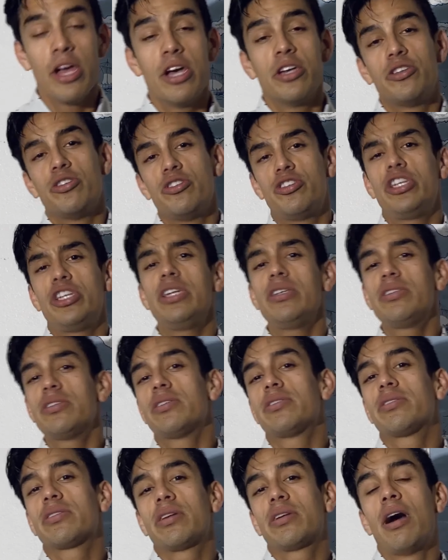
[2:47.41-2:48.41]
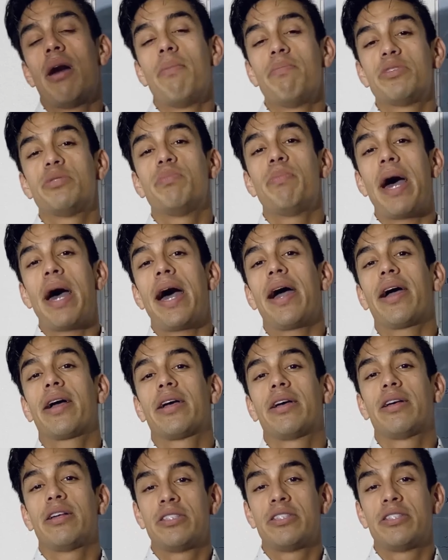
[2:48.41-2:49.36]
So Jesus comes back